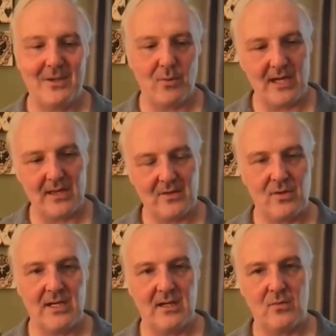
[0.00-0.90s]
So we had the
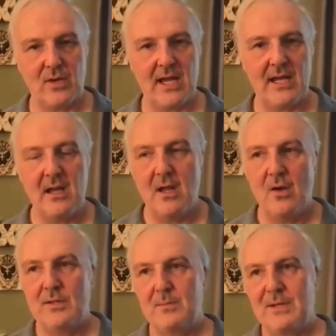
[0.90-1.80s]
green and the red,
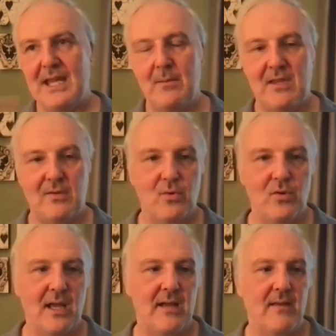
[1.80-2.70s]
which became a through
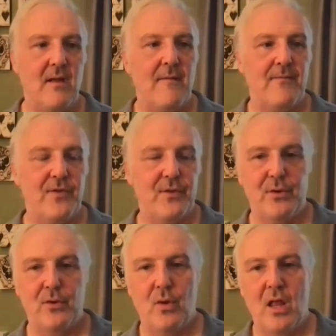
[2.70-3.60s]
line
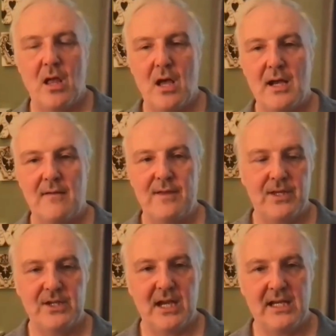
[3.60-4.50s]
through a lot of the
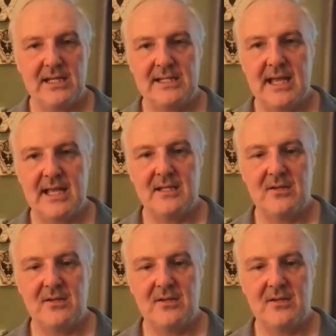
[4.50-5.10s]
Chinese sets.